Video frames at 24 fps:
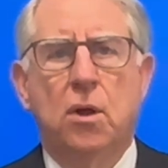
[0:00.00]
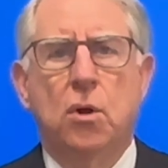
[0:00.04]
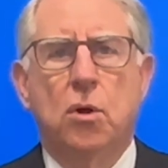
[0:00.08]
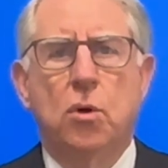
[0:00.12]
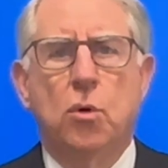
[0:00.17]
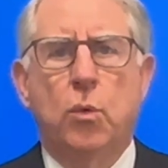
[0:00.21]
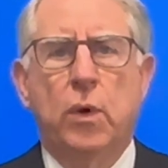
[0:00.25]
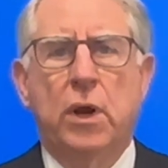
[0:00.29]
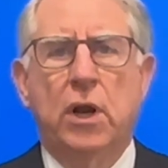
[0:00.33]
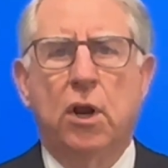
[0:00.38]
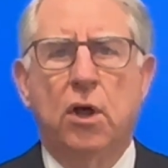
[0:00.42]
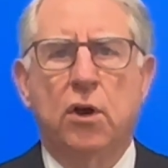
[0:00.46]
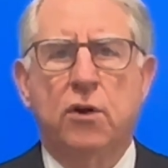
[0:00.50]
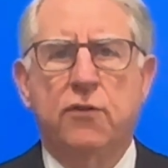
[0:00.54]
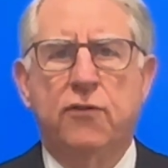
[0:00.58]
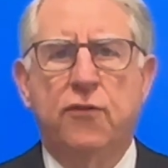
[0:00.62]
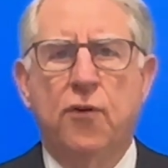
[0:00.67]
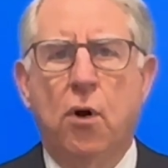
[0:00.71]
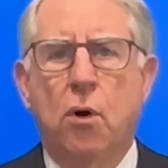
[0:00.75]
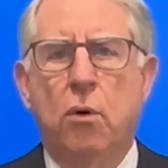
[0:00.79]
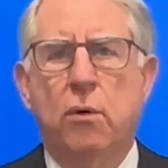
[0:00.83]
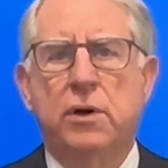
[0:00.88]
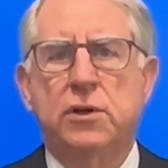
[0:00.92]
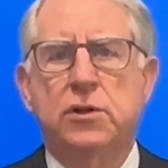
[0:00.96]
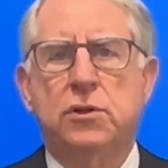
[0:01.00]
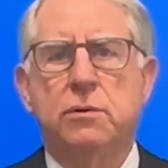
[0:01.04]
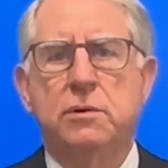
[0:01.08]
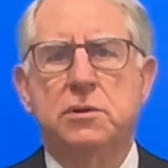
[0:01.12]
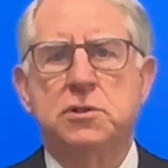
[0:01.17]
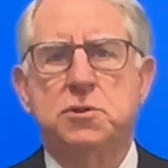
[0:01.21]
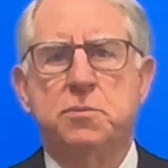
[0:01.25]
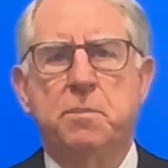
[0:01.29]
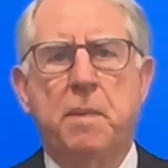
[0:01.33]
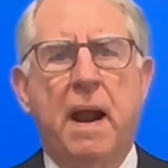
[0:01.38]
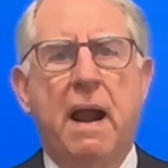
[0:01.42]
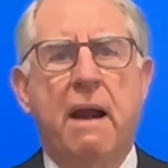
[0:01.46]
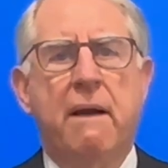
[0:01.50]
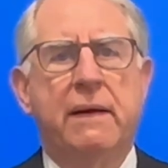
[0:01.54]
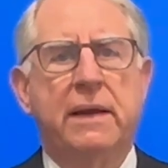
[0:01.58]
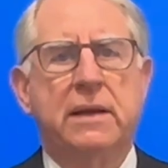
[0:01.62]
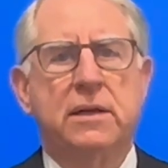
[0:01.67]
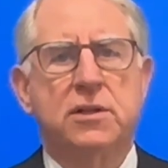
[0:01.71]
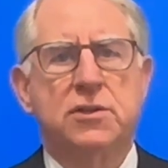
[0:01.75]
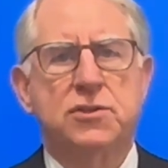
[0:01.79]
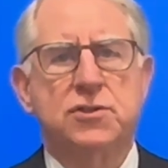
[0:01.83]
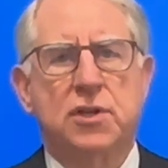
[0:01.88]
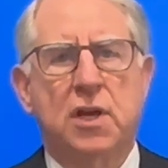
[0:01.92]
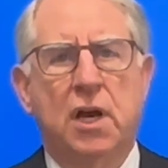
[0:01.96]
We look forward to inspiring
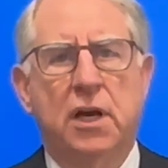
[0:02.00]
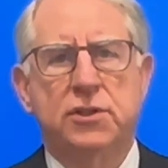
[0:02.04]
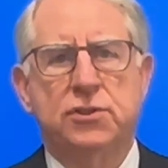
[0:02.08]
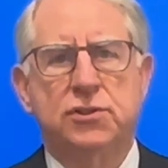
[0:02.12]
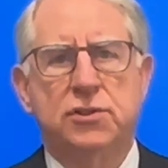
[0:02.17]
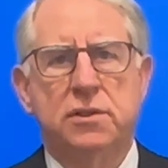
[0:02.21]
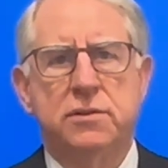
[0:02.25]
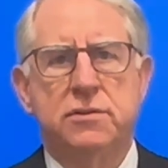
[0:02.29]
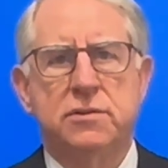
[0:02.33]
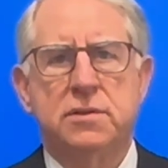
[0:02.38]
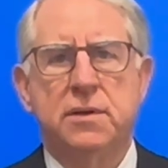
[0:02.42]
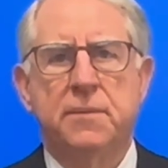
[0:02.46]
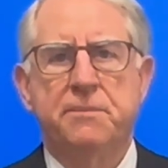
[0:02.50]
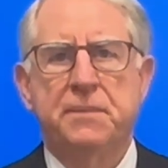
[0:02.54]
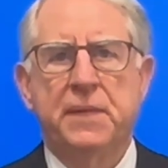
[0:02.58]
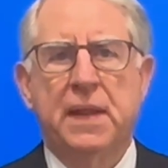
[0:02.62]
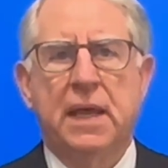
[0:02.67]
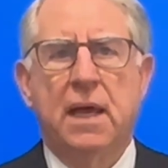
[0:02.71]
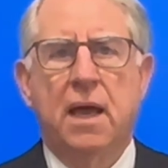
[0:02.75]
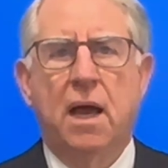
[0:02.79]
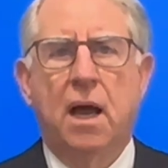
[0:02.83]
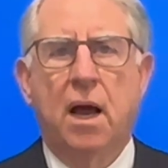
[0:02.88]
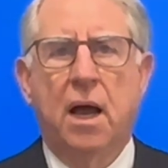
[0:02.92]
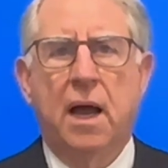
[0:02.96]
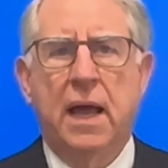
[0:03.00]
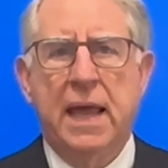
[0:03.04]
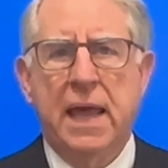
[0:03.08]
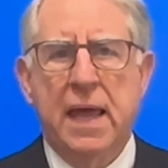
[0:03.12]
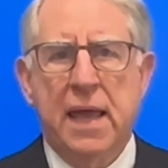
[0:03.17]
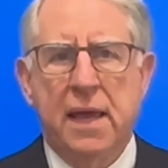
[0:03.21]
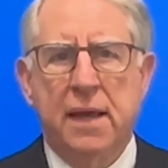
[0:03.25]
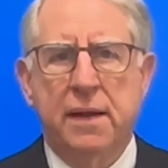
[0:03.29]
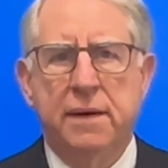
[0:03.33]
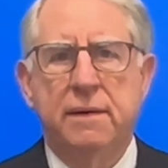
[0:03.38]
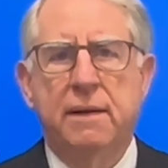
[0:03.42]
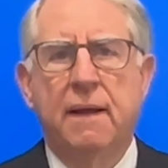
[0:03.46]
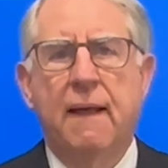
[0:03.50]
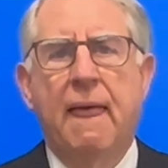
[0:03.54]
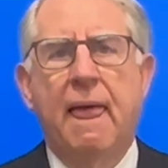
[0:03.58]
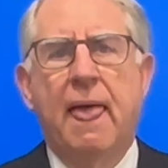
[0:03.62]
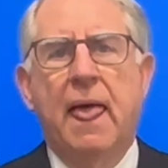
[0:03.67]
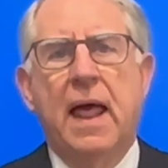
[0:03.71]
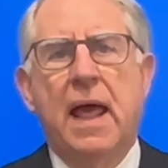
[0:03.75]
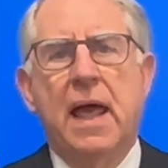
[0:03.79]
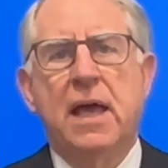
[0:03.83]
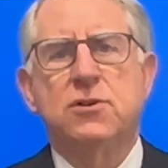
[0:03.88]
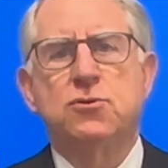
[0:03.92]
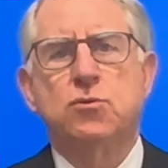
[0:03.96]
discussions ahead
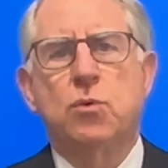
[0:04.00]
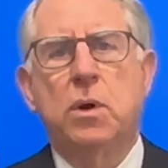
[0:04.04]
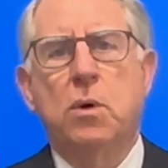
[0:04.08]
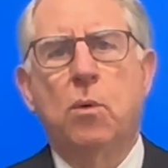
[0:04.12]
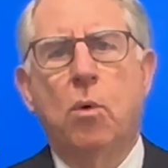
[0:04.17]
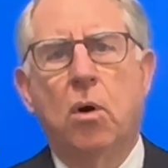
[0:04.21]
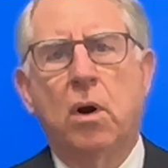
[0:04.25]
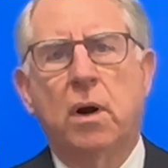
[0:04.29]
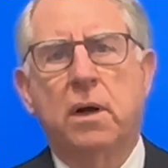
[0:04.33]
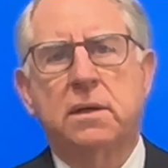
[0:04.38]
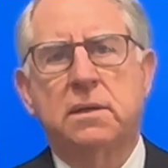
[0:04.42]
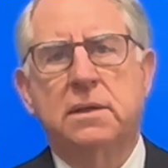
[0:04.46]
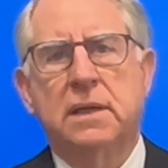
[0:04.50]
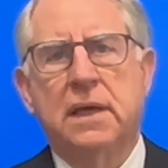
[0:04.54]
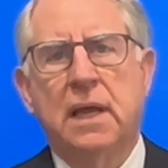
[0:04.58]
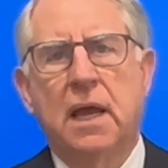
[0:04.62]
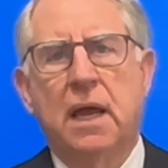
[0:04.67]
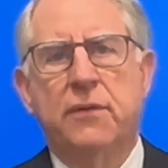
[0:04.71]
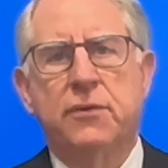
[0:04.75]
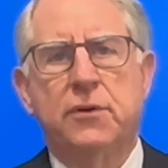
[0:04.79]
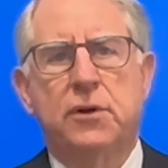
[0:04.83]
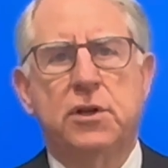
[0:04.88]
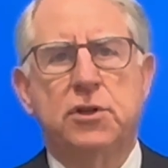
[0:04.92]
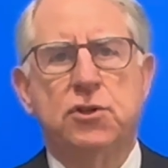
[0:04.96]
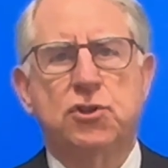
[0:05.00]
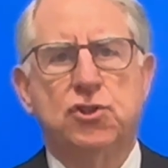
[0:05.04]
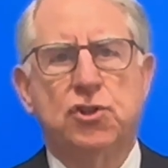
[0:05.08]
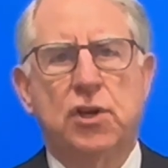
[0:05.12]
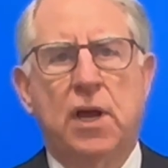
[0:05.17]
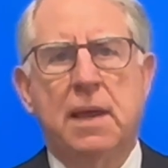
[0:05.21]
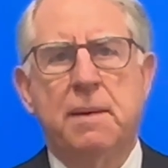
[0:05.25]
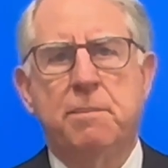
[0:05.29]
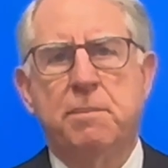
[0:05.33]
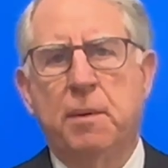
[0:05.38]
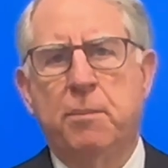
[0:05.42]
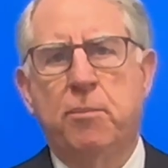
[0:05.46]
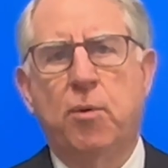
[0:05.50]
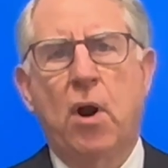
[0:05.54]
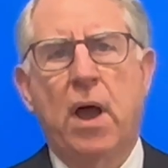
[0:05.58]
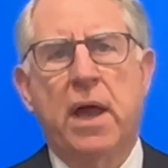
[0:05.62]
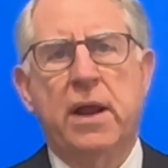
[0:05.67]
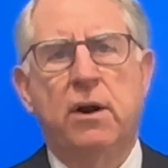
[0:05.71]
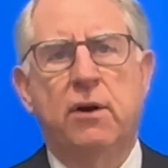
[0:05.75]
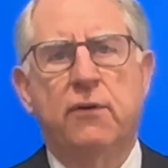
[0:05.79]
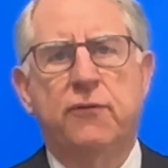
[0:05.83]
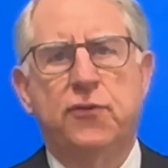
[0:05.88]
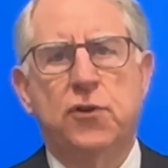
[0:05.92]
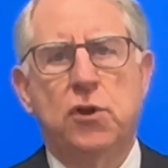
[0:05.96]
as we work together to shape a
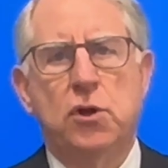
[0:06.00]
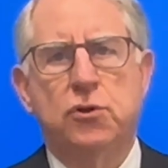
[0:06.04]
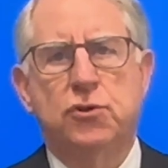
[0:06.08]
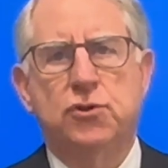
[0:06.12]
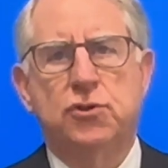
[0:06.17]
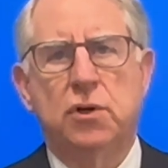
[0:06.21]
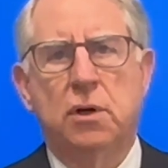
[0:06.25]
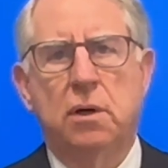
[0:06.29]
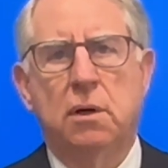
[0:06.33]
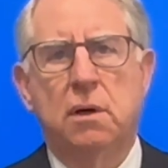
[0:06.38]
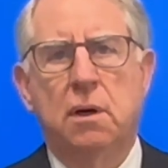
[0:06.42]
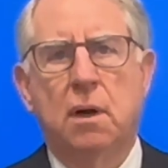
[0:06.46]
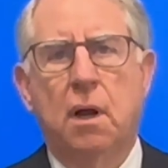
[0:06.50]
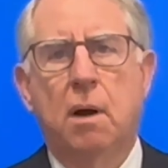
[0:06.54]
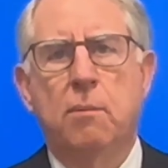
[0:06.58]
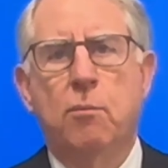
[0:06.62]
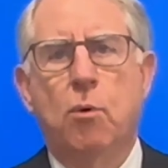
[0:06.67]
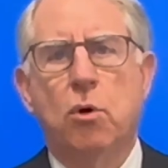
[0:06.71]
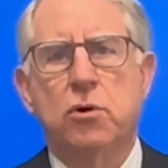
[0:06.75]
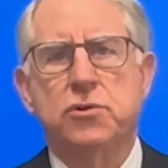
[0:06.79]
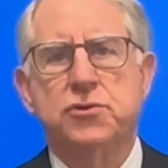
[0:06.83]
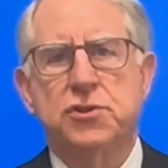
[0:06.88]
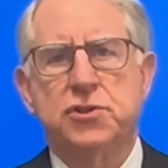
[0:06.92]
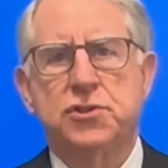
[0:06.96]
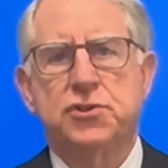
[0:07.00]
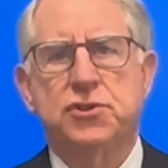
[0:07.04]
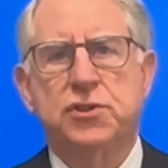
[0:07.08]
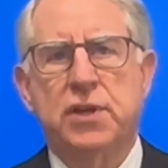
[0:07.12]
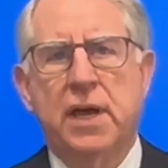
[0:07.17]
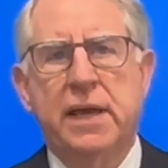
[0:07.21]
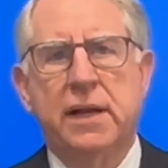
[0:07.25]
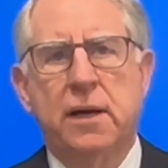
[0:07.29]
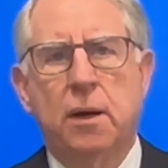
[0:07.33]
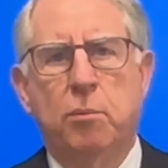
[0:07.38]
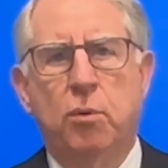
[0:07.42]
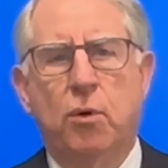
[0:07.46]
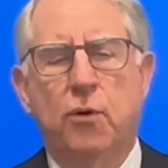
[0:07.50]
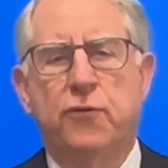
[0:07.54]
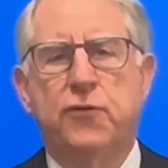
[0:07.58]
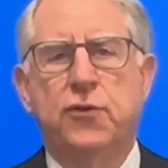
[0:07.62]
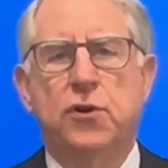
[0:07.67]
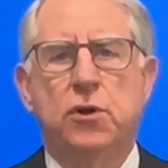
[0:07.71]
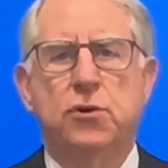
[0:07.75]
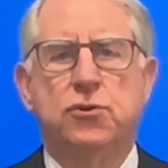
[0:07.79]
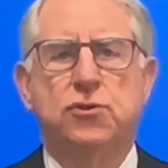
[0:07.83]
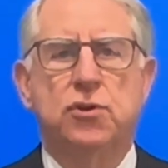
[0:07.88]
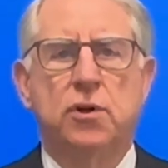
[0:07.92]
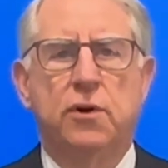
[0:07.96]
brighter future, a more sustainable
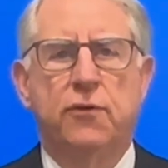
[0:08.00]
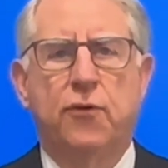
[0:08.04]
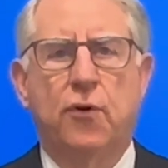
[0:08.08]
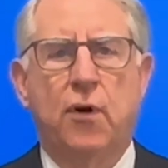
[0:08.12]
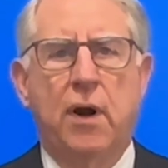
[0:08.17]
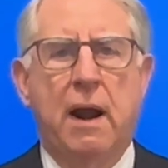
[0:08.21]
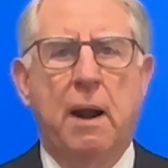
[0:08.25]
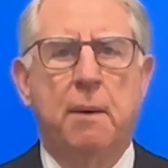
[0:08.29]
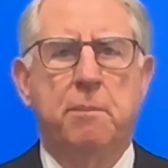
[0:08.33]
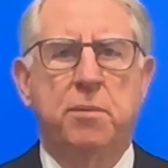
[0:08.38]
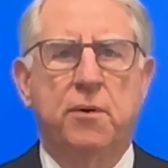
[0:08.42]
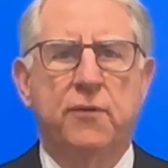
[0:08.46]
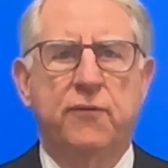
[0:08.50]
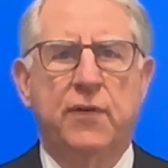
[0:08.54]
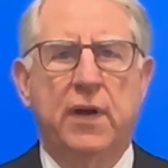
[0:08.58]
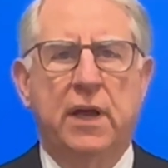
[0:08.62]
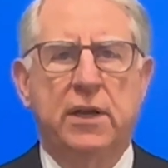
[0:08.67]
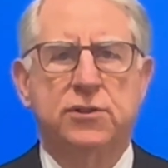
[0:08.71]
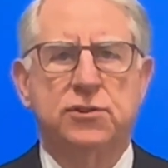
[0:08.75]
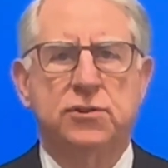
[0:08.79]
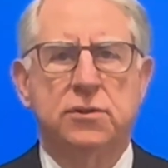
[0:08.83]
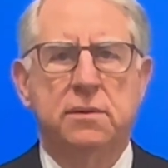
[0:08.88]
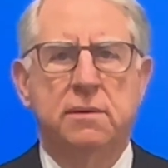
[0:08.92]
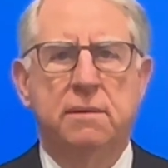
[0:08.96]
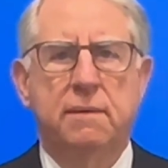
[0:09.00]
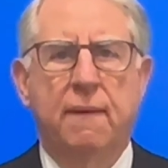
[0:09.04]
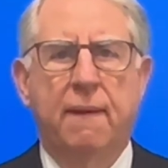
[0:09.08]
future for our profession.